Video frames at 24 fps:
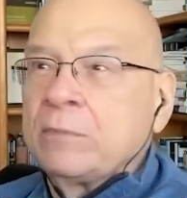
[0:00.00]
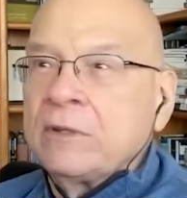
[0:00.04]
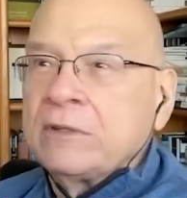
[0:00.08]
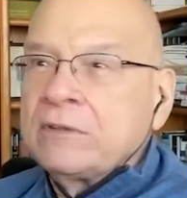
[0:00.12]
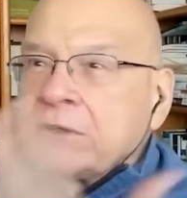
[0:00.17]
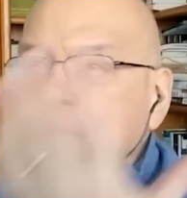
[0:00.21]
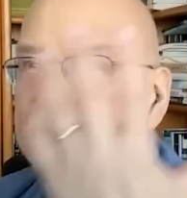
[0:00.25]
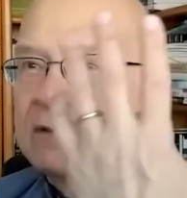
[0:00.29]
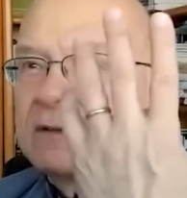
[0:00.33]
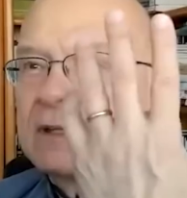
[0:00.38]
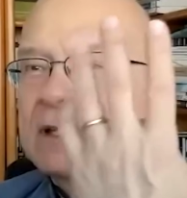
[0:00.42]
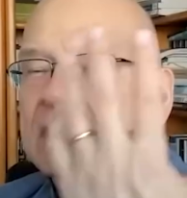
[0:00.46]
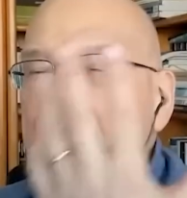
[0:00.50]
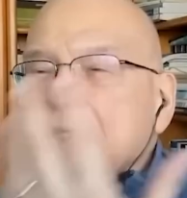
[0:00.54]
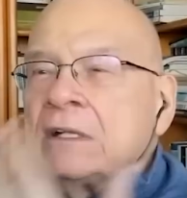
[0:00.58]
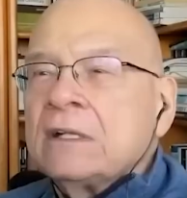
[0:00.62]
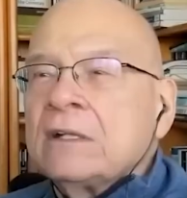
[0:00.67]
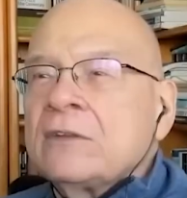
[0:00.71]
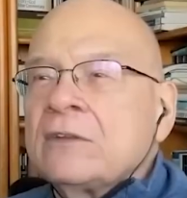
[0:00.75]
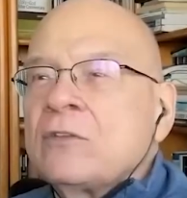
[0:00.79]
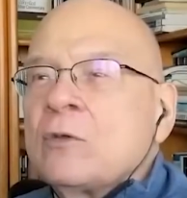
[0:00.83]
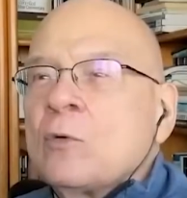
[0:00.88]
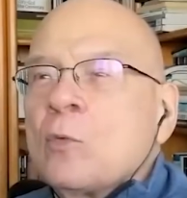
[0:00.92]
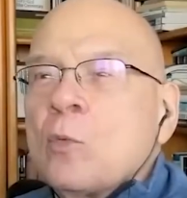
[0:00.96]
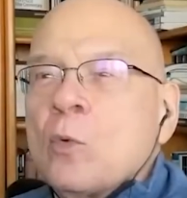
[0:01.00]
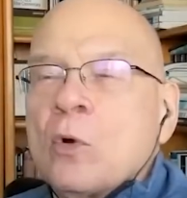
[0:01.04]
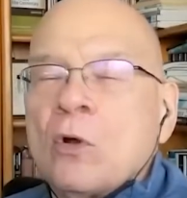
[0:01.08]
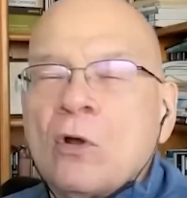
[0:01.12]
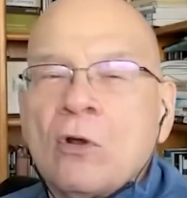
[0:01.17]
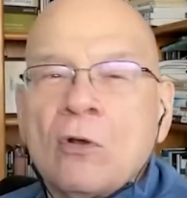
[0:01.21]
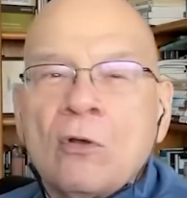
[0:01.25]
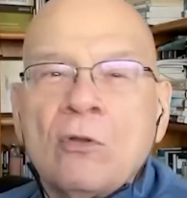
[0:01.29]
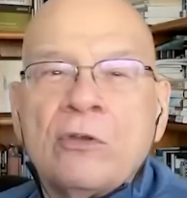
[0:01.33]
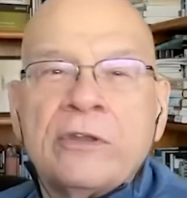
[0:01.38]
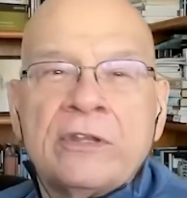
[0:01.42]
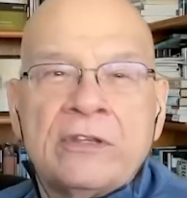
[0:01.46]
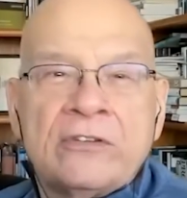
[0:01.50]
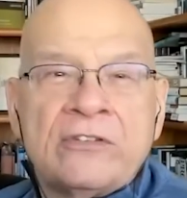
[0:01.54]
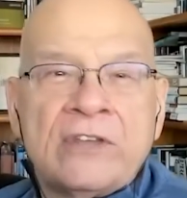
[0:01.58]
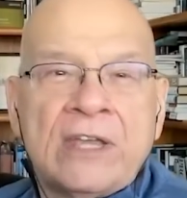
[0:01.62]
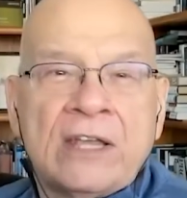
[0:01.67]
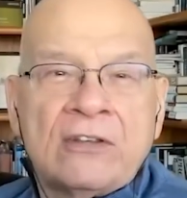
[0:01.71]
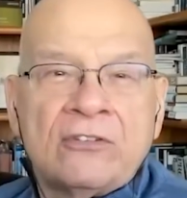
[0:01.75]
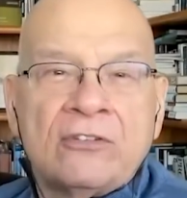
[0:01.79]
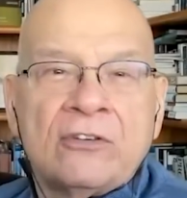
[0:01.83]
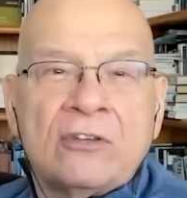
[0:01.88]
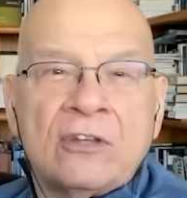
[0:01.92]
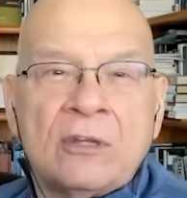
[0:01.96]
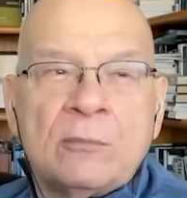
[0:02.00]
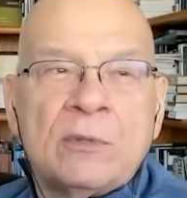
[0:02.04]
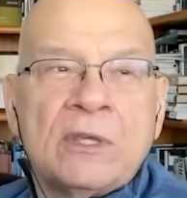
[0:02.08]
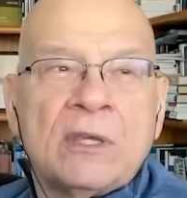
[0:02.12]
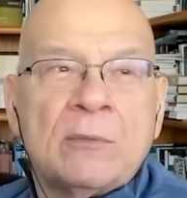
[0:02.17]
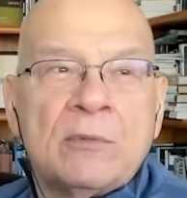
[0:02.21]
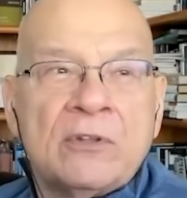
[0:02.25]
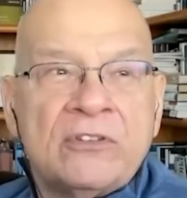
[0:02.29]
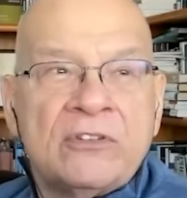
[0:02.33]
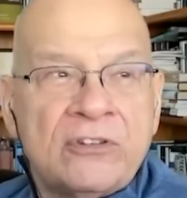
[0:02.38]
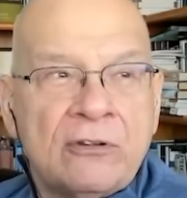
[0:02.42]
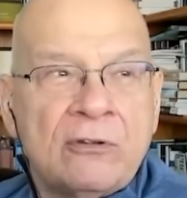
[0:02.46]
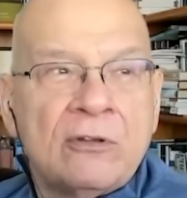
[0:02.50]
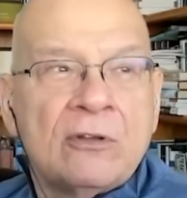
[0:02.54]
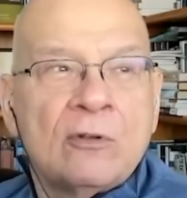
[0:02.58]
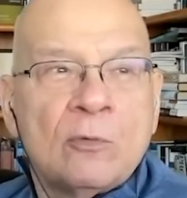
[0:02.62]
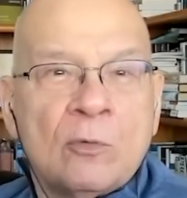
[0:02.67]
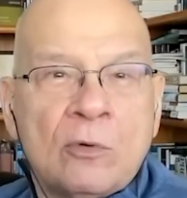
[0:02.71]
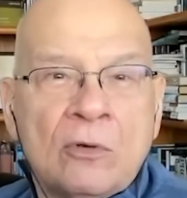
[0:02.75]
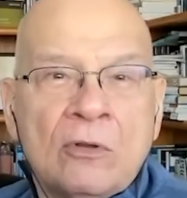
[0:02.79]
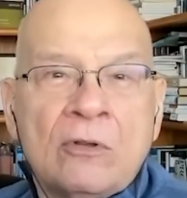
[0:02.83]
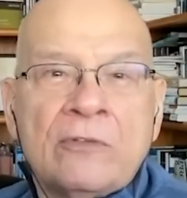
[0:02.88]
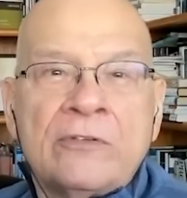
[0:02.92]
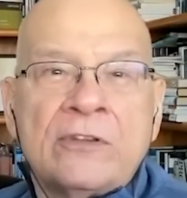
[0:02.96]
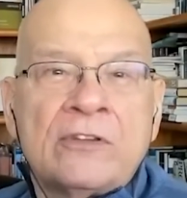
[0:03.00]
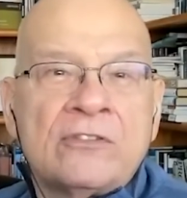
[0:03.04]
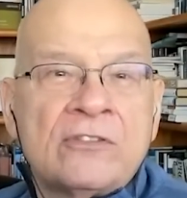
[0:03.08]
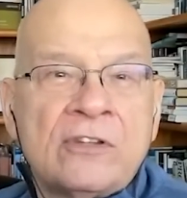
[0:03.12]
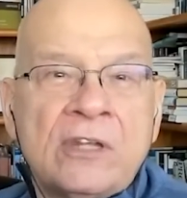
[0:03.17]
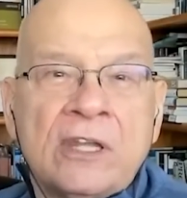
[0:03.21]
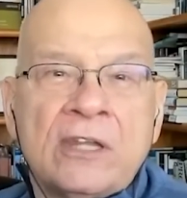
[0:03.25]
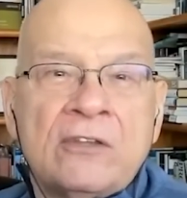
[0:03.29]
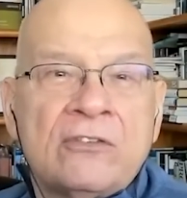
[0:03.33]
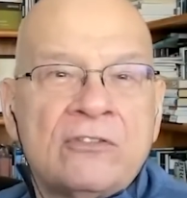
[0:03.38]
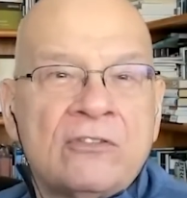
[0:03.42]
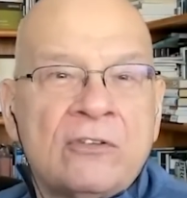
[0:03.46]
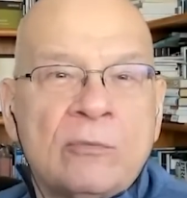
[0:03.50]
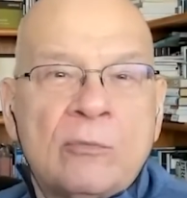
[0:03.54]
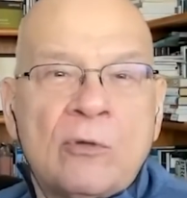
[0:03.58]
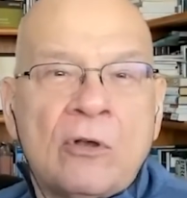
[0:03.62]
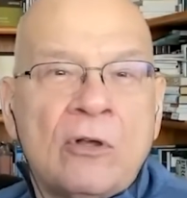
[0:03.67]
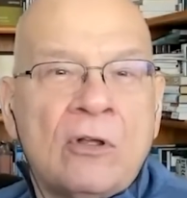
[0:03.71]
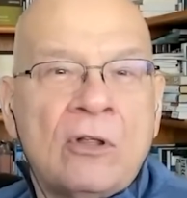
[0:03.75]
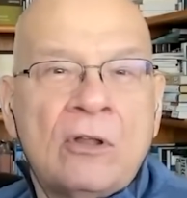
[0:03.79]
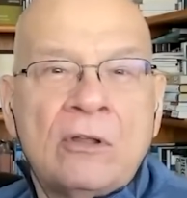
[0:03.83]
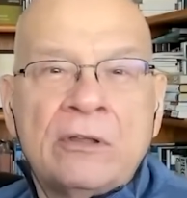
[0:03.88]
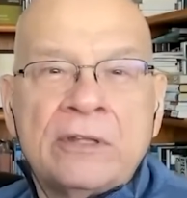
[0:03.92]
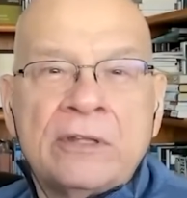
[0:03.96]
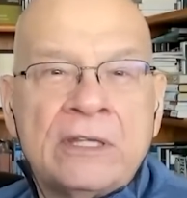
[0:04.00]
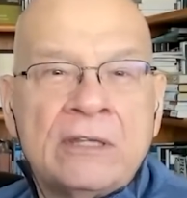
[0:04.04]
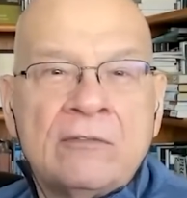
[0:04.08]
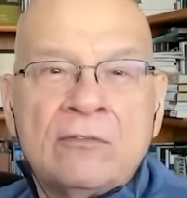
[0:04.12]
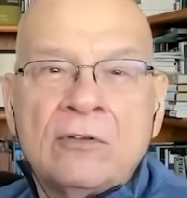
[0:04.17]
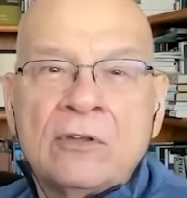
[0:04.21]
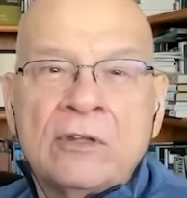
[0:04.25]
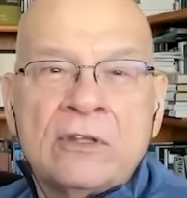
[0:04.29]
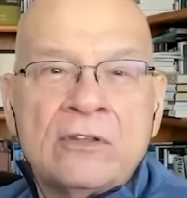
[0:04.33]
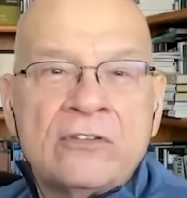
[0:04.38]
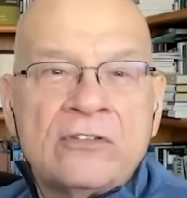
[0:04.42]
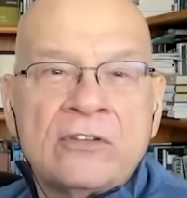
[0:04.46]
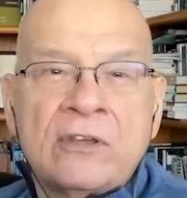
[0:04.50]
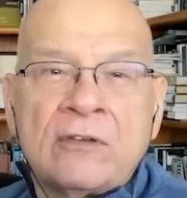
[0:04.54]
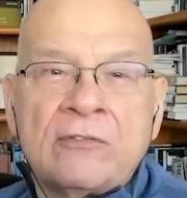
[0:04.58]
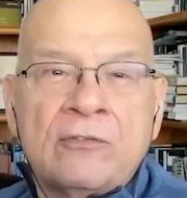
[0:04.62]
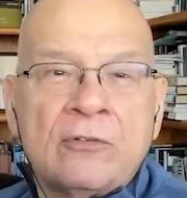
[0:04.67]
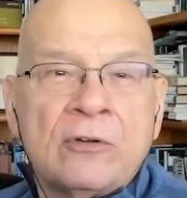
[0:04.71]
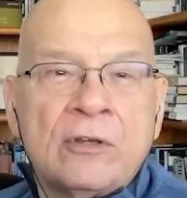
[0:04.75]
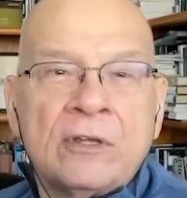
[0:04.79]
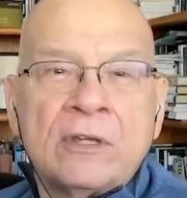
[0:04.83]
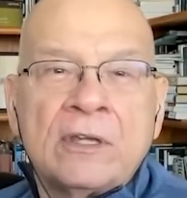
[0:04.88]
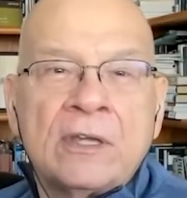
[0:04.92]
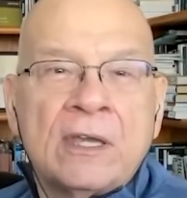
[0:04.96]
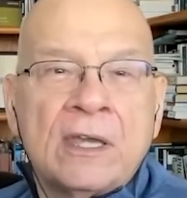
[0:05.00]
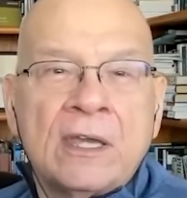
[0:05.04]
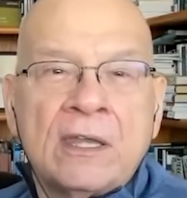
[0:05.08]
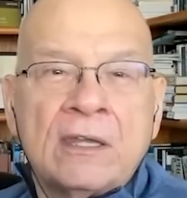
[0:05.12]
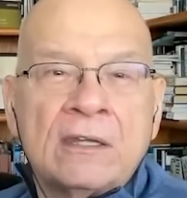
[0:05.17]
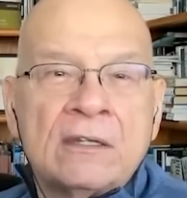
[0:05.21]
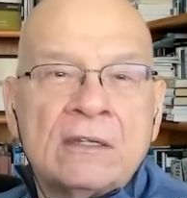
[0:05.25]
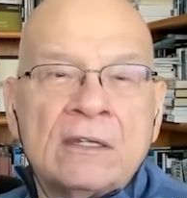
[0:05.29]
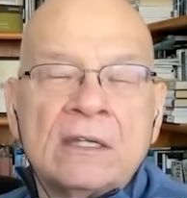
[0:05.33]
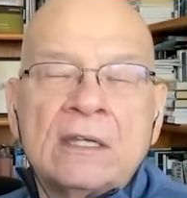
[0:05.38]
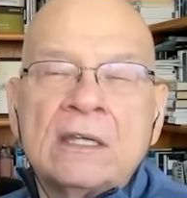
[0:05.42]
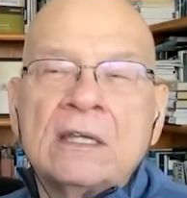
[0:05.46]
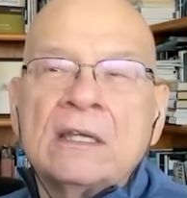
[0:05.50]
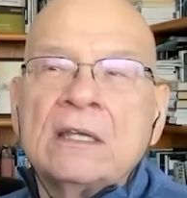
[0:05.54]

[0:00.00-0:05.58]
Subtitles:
but the world is actually going to be a material world that's cleansed from all evil and suffering and